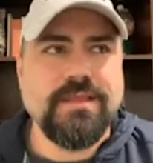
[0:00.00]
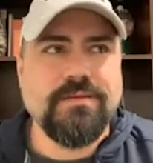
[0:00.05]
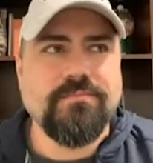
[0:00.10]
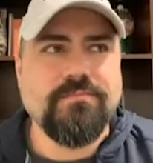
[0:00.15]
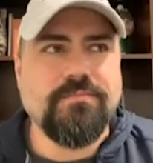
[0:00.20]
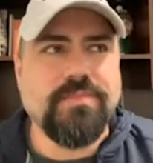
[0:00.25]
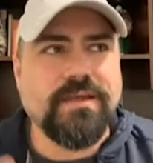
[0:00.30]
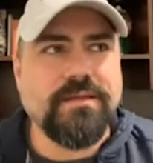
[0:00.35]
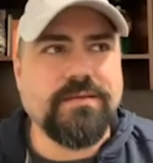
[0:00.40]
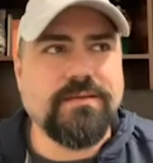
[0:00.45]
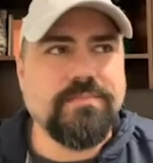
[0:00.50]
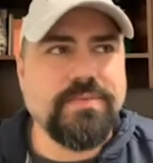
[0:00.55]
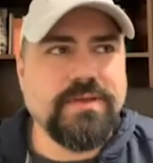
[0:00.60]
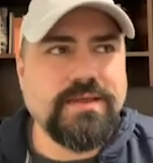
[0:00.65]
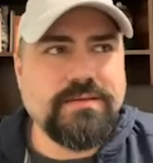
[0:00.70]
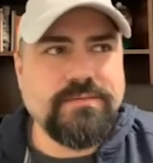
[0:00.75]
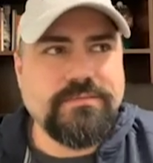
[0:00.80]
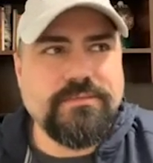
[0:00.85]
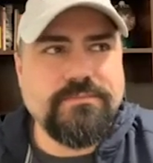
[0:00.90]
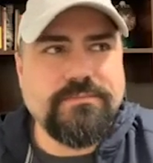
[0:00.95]

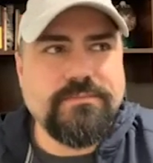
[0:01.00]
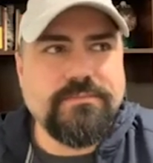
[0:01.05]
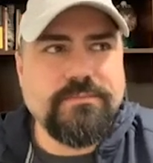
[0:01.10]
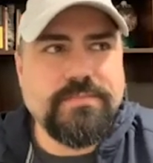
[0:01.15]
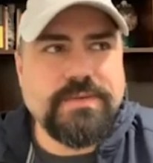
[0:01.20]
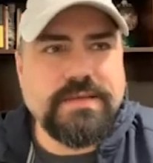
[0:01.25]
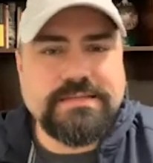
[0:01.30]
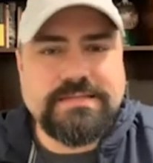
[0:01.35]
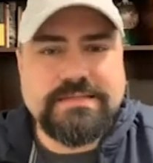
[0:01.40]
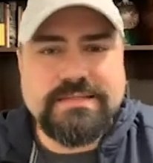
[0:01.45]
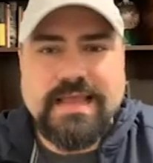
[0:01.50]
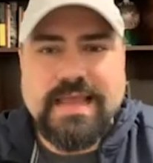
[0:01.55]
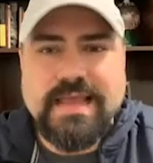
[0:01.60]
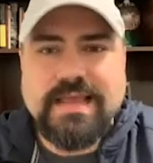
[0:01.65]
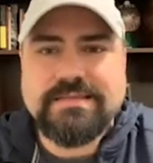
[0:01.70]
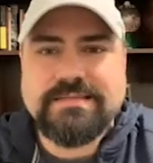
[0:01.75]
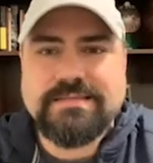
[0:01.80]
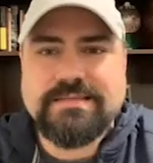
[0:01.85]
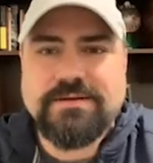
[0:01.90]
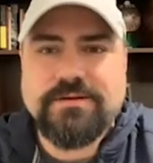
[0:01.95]
Big
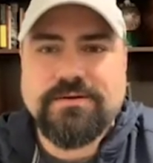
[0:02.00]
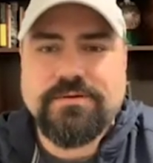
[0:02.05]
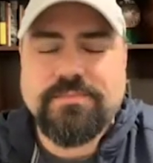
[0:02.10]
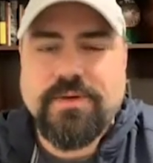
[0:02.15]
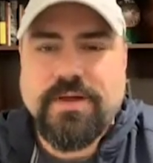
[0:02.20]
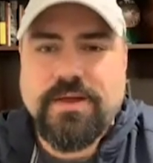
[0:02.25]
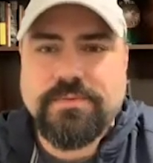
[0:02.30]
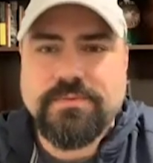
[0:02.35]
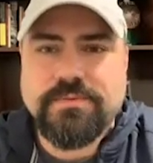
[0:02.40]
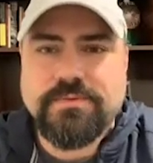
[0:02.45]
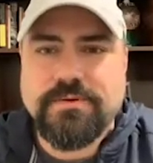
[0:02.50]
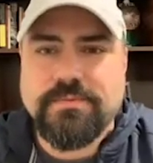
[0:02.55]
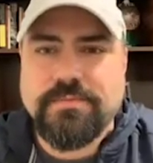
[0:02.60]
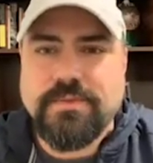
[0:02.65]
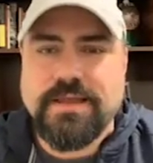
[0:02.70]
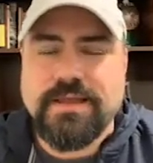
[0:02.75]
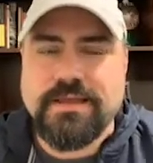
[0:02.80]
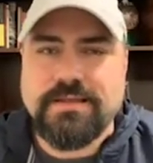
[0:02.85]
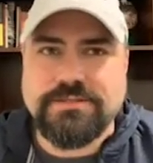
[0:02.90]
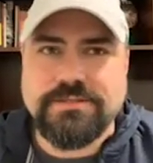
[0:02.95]
snacks that are popular in
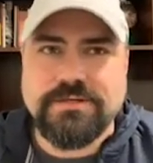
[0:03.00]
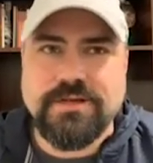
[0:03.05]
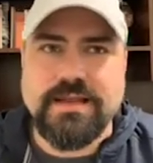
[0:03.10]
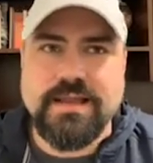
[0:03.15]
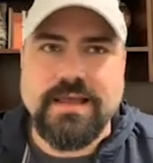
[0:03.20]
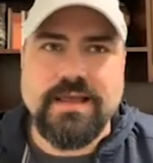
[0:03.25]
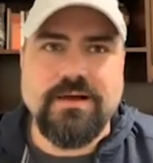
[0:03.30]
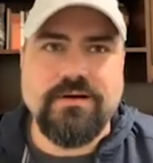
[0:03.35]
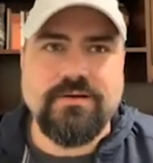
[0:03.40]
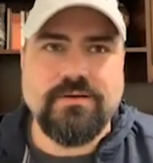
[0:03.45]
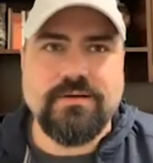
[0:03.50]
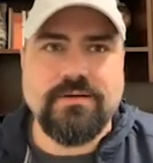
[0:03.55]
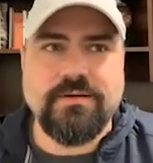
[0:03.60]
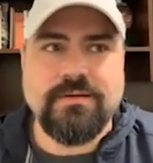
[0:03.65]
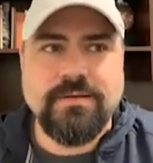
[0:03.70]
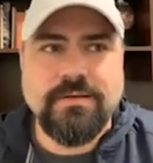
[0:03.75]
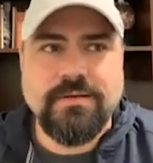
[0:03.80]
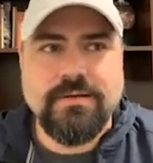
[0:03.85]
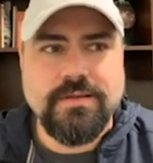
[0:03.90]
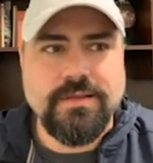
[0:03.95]
my house right now are,
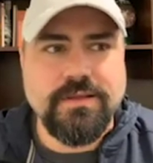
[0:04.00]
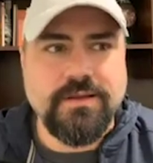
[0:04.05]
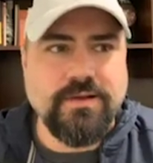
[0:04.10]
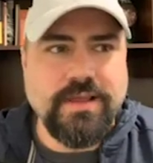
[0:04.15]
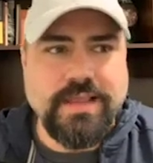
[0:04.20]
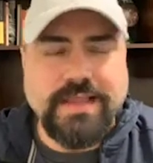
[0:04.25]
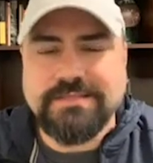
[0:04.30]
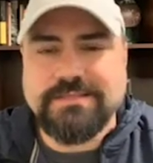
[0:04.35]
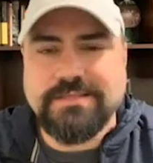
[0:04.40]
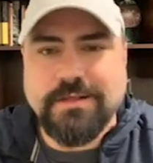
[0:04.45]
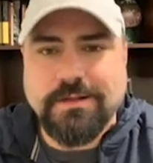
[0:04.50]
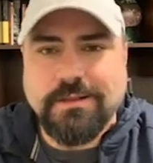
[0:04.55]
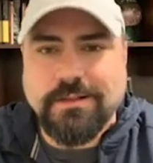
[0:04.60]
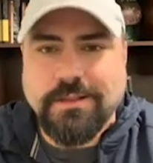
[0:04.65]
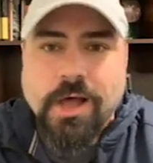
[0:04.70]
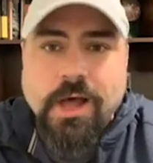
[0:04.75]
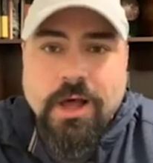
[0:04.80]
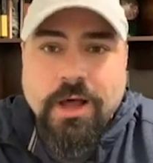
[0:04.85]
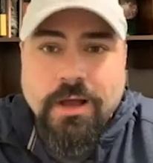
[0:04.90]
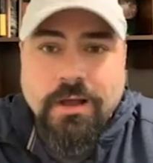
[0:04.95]
ants on a
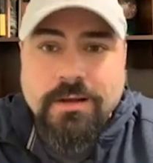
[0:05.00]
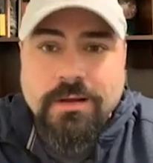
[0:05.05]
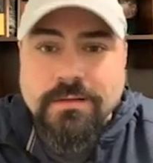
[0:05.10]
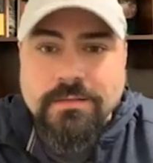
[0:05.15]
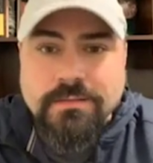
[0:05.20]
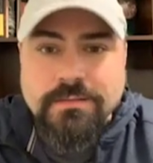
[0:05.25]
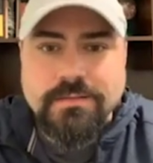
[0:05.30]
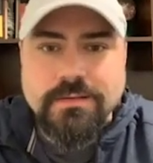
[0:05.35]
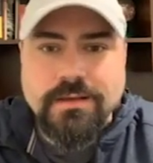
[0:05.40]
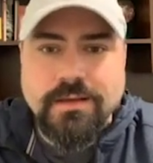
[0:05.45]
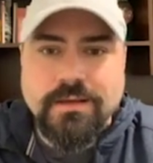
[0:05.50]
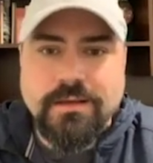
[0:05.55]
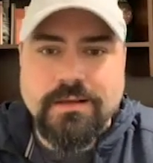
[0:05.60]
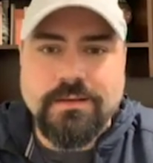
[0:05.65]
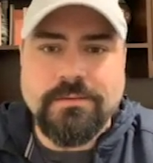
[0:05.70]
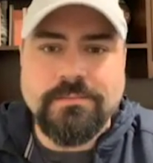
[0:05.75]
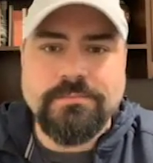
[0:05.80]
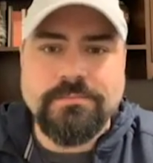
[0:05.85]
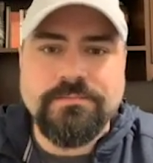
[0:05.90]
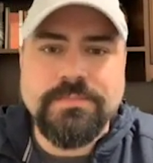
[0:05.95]
log,
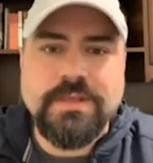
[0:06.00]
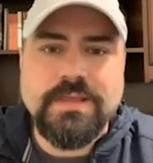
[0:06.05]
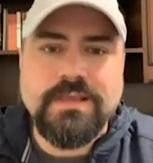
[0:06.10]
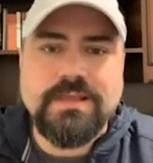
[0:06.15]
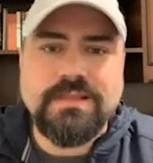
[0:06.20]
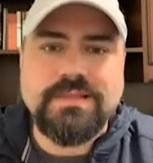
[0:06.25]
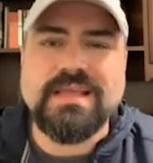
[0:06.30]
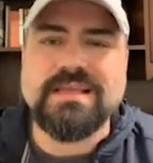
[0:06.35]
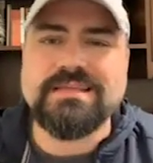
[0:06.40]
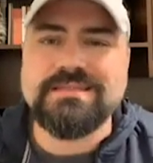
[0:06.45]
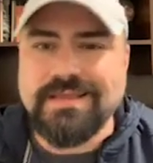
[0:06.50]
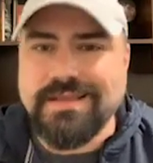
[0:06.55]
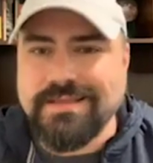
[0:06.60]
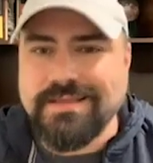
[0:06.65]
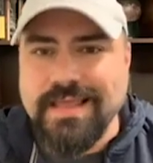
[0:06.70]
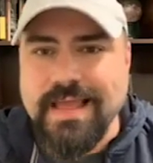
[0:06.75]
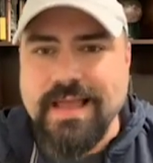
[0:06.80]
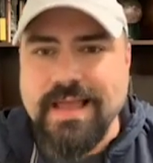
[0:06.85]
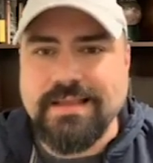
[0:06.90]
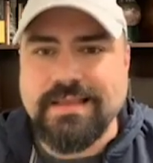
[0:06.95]
things
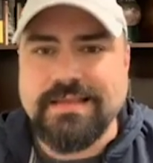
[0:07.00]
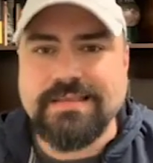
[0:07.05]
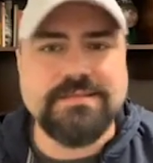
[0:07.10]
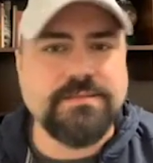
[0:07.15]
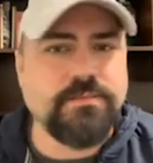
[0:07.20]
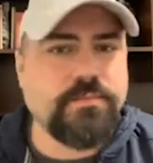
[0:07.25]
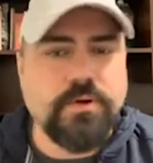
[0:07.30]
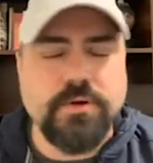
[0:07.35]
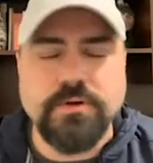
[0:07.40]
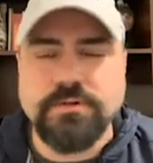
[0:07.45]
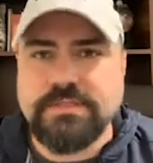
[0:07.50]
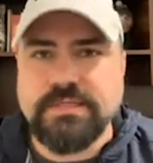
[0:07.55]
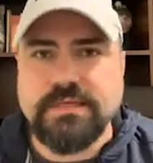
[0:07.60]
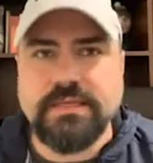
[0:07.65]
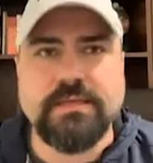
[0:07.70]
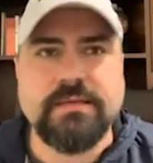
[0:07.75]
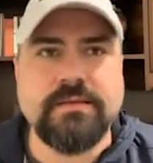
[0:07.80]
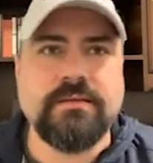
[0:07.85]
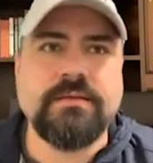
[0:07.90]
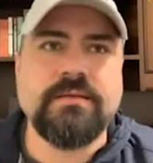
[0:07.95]
like that. Get some
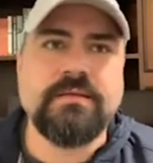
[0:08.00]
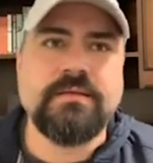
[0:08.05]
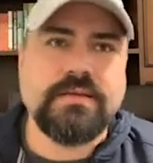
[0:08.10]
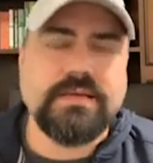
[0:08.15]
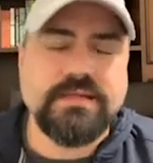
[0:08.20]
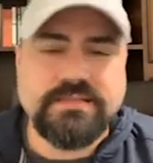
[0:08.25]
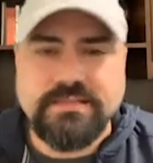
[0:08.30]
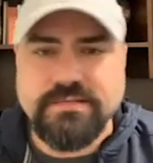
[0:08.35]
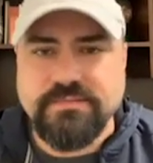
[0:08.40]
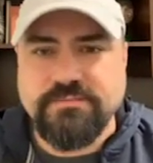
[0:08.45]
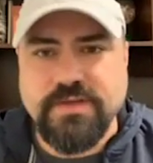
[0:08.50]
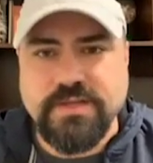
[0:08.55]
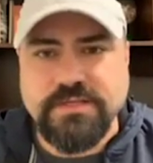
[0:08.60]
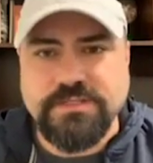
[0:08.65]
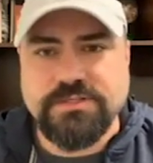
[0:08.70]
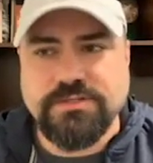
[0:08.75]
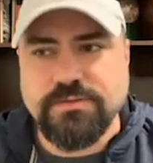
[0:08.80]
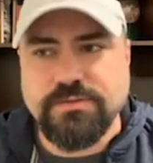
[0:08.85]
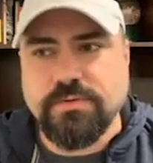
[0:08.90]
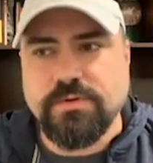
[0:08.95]
protein, get some
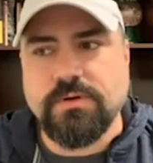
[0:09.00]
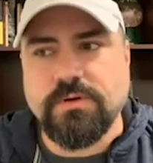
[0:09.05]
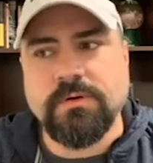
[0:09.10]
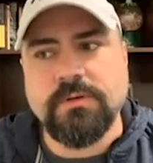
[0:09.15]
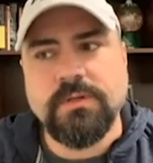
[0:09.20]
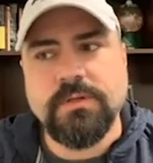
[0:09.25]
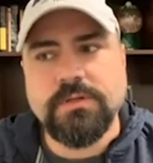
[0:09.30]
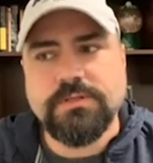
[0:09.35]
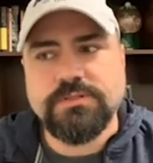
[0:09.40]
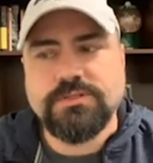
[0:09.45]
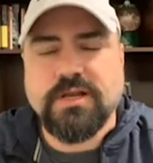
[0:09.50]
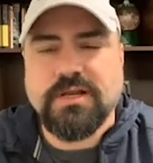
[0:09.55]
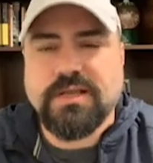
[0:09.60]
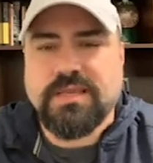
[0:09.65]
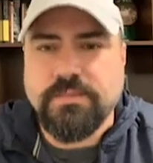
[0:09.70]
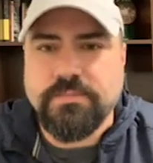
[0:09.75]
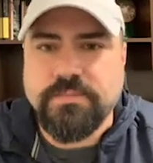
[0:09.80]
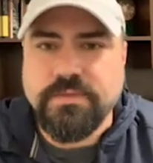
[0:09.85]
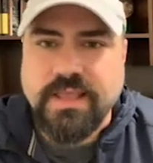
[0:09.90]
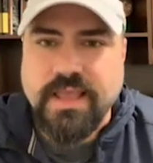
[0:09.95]
vegetable, try and
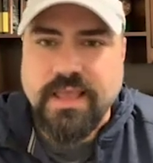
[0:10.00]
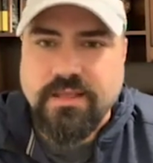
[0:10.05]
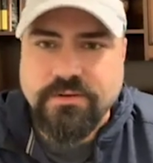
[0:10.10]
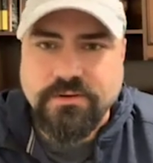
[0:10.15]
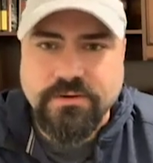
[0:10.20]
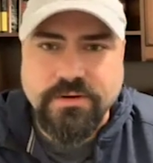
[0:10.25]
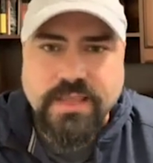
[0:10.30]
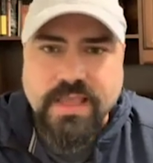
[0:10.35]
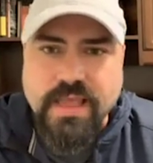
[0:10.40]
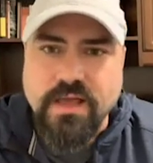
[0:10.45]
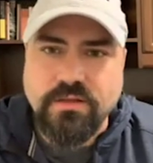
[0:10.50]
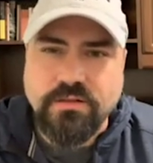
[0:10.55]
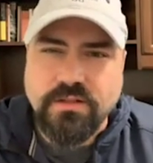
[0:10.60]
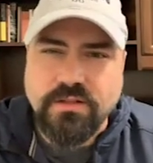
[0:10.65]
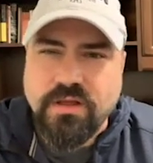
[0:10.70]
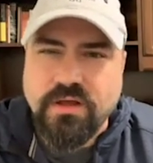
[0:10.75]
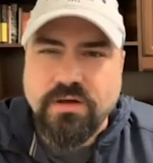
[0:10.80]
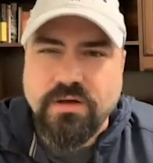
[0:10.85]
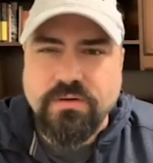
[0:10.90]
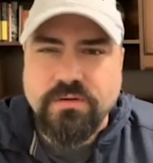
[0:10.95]
keep the calorie count
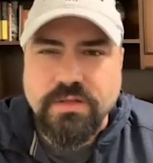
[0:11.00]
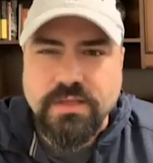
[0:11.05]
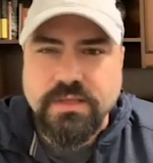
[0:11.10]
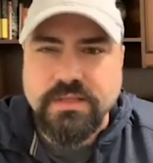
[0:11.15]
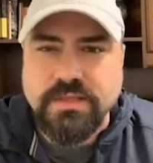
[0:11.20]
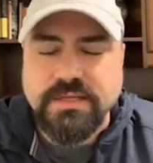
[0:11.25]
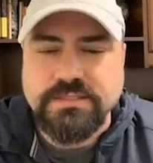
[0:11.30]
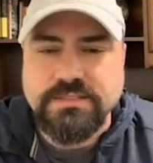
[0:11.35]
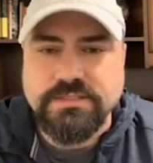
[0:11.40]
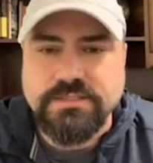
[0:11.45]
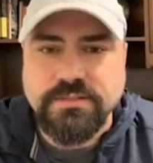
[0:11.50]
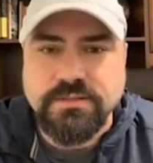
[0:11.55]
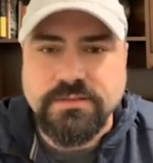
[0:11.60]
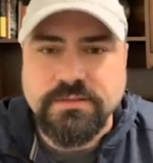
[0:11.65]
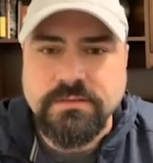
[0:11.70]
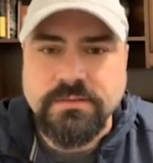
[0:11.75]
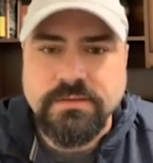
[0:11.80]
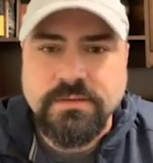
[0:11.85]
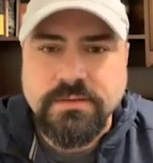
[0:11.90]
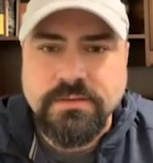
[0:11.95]
low, and that's
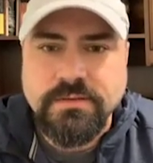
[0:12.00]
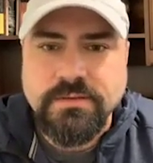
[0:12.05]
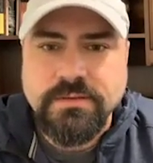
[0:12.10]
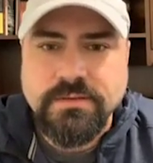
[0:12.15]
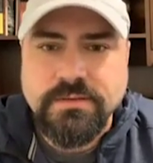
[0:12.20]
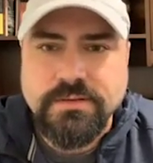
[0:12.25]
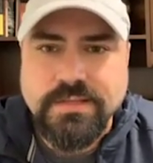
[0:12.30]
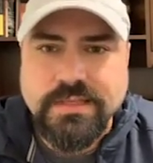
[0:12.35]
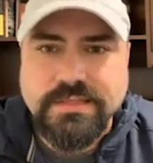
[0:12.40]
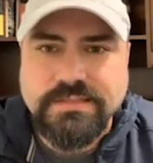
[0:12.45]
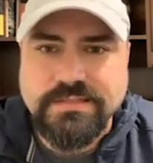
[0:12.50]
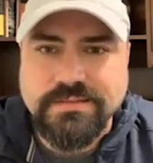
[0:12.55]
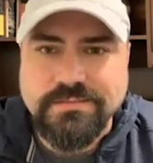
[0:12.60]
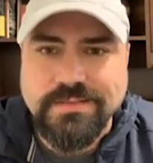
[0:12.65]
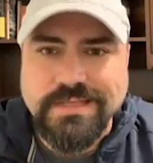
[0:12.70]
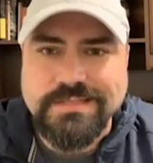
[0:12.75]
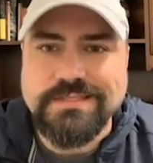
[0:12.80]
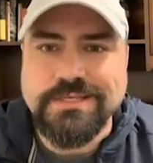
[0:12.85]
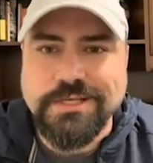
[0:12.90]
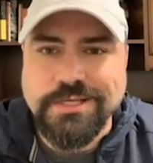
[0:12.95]

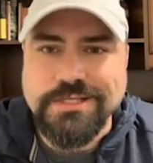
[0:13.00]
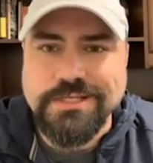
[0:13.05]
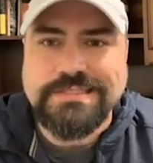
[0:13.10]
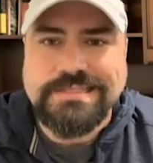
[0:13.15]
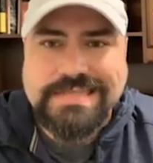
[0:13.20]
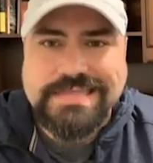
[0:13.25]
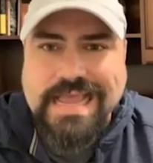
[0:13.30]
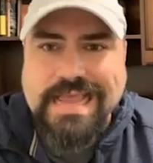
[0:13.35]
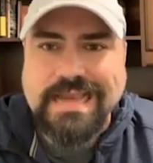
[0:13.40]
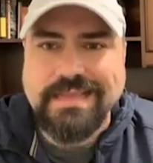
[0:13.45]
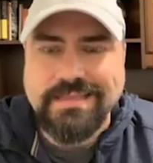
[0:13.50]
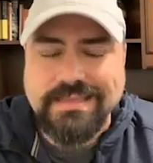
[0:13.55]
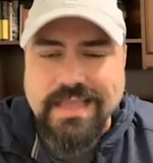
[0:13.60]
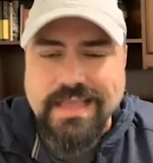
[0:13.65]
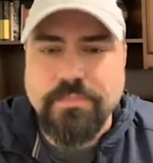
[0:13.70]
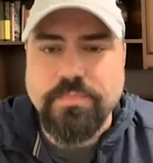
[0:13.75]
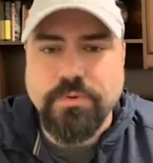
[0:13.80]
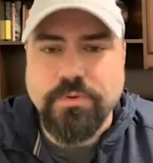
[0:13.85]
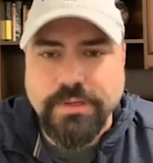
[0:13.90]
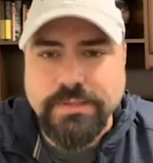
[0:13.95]
a good snack at
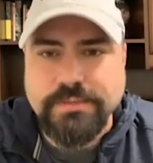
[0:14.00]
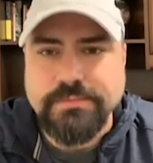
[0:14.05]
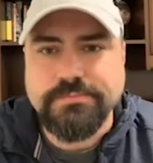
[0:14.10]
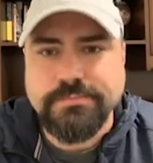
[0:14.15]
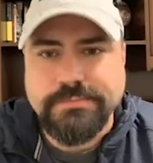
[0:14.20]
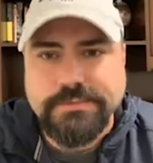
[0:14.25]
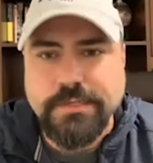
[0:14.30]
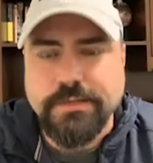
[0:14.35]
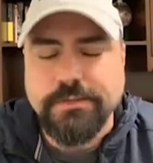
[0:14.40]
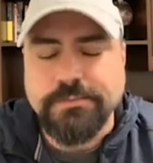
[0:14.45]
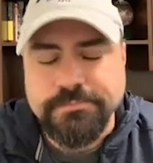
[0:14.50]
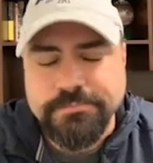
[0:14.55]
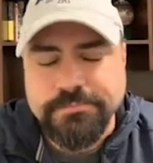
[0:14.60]
that point. So.